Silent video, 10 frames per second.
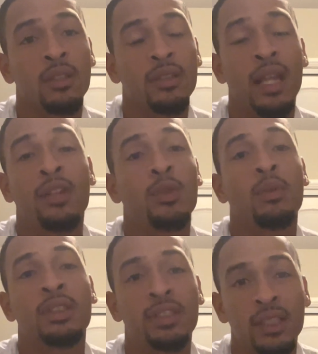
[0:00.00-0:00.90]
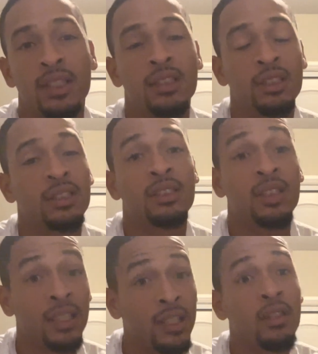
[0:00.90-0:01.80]
not doing shit, just
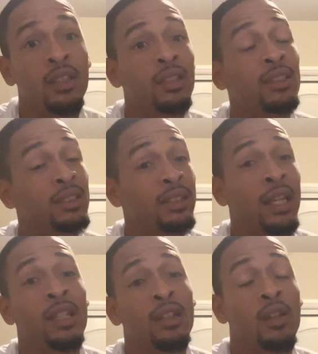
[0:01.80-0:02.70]
literally just standing